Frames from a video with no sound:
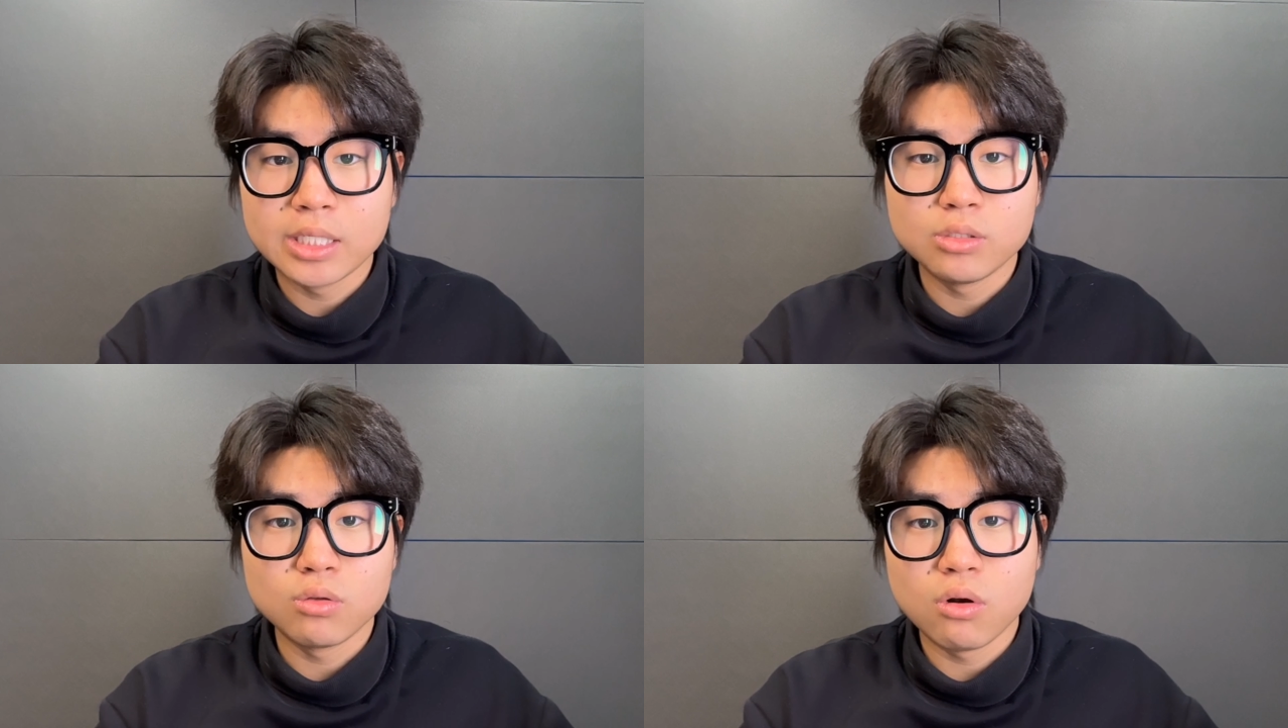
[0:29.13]

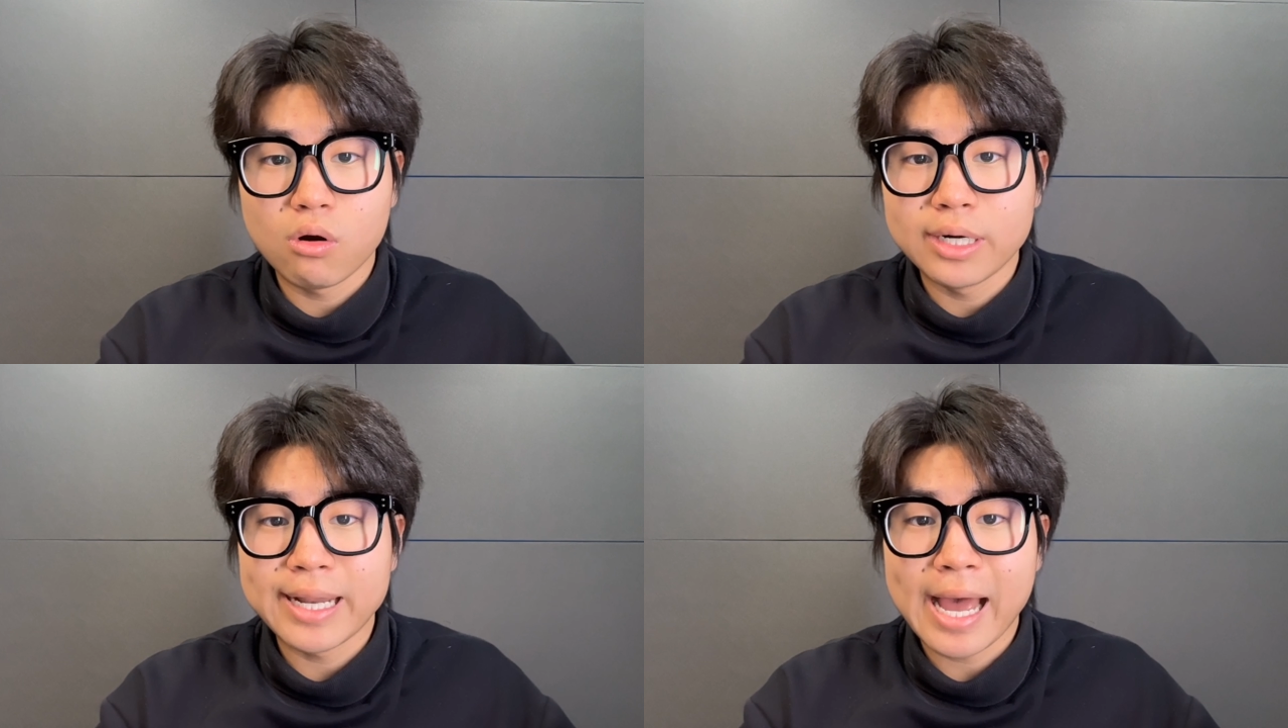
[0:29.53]
to
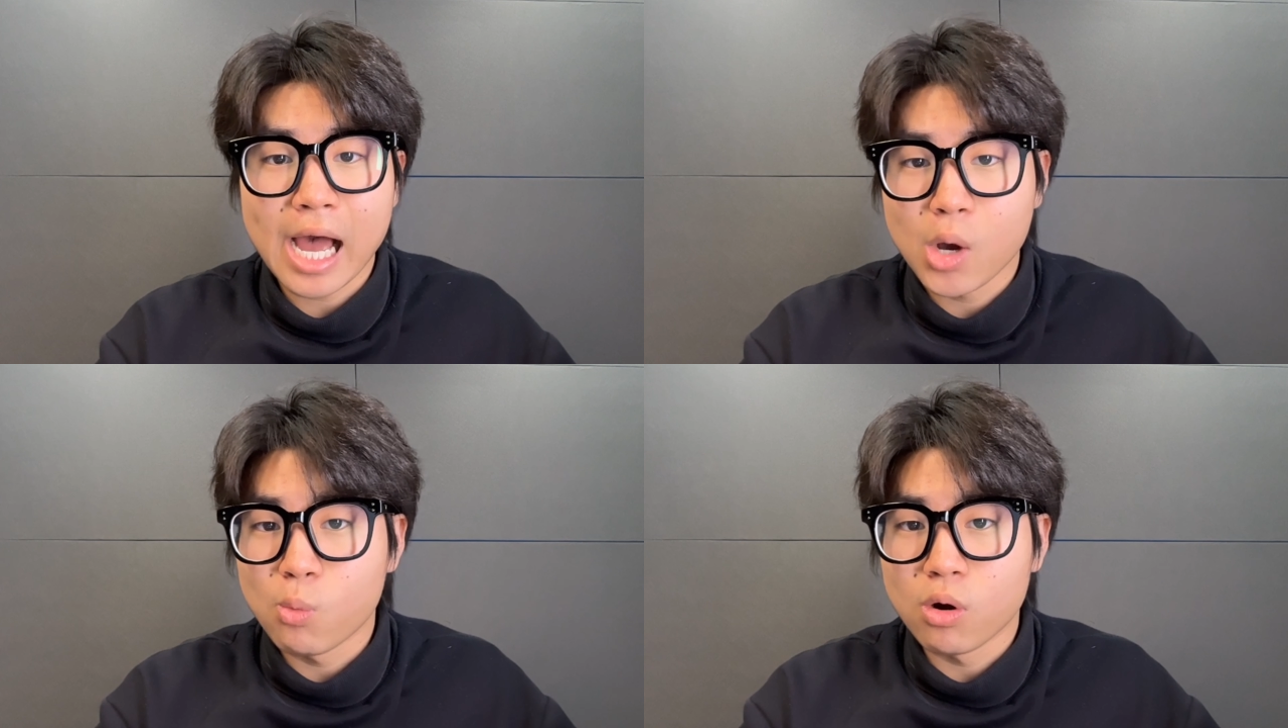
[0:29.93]
learn
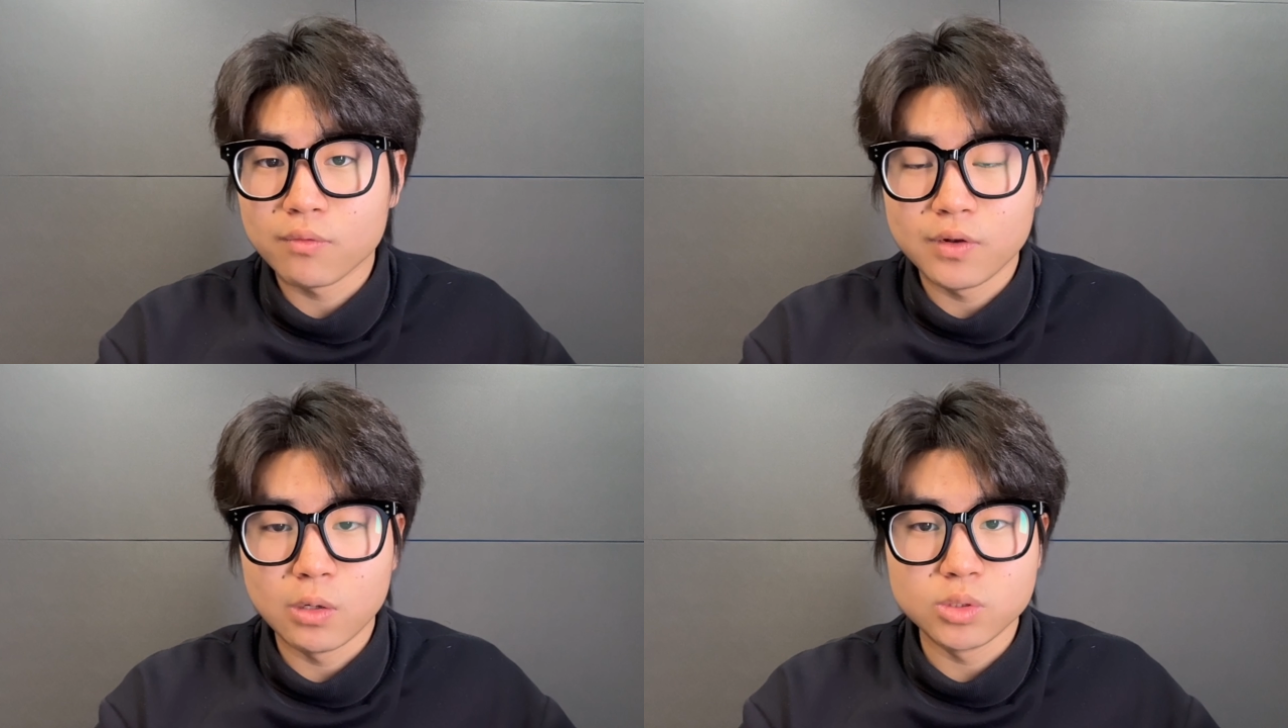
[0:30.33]
how
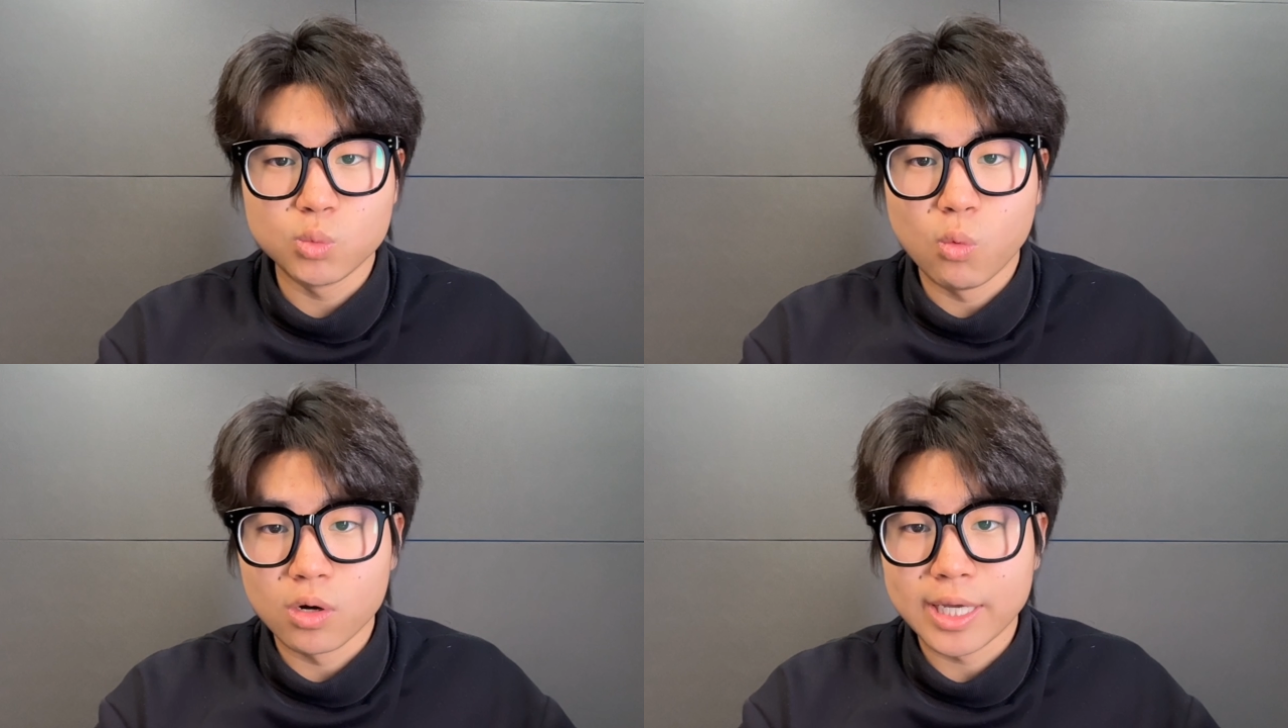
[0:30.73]
workflows
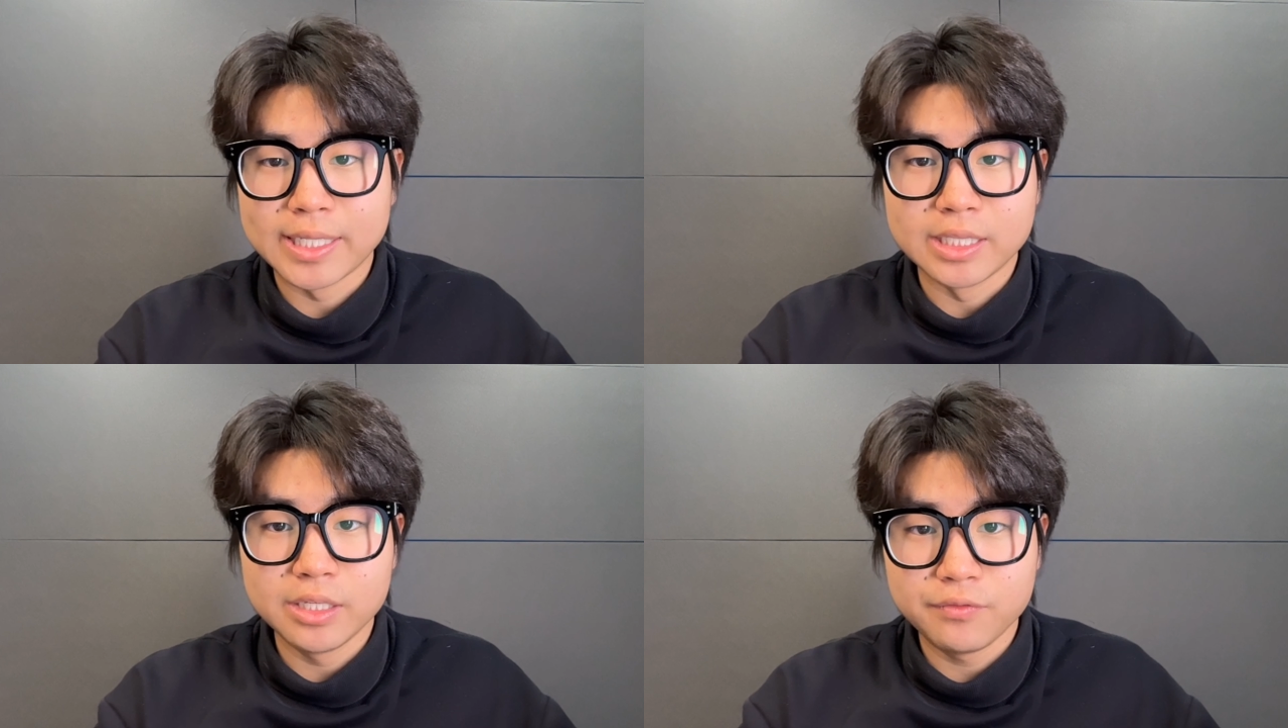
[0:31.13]
work
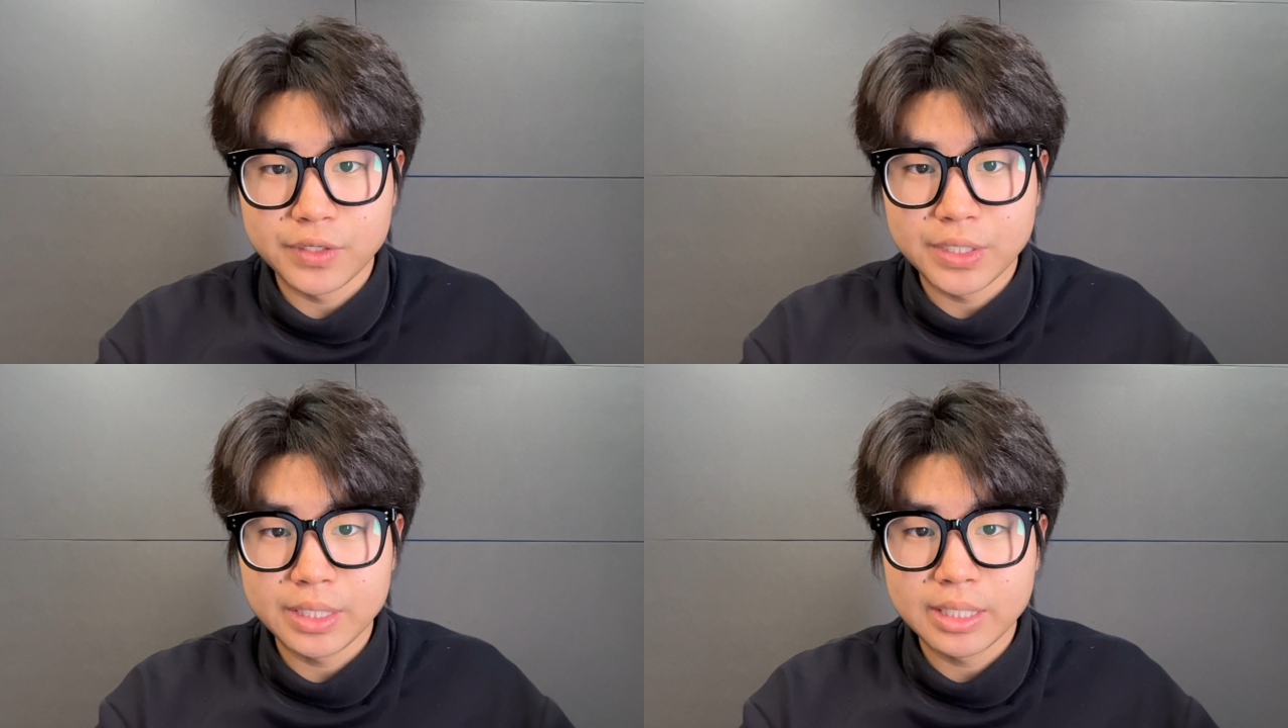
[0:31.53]
in
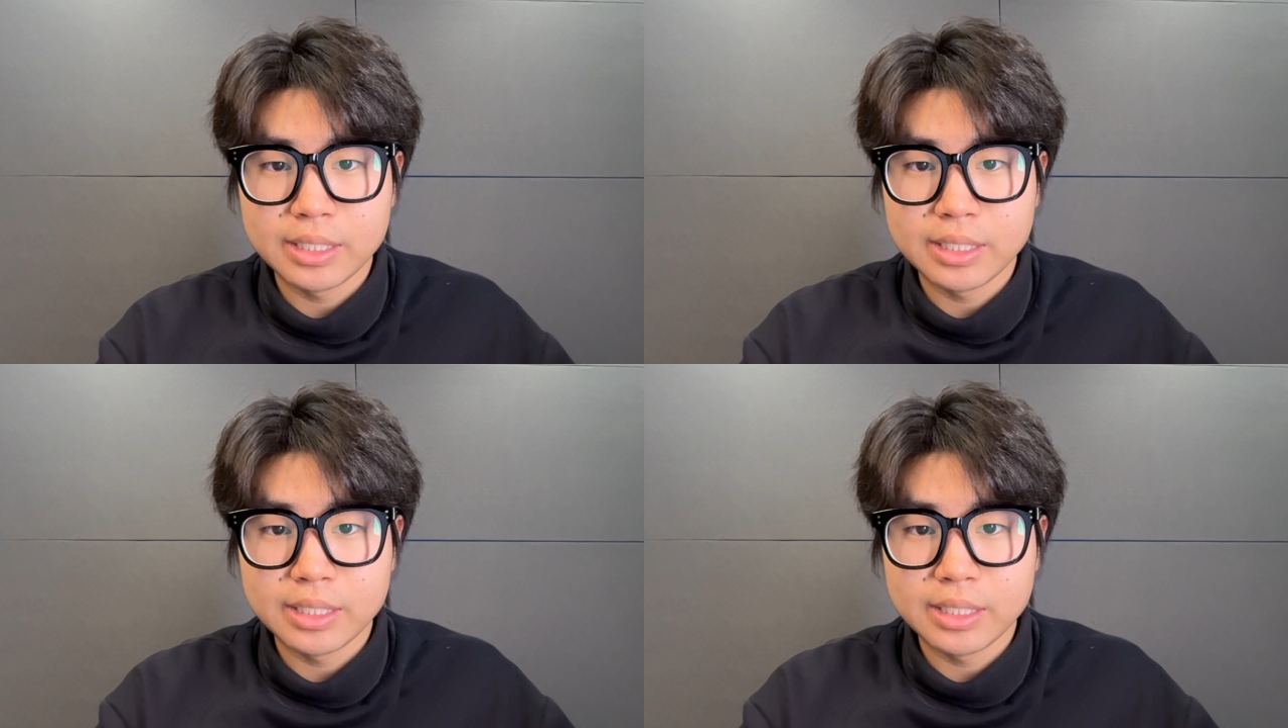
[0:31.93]
Dify,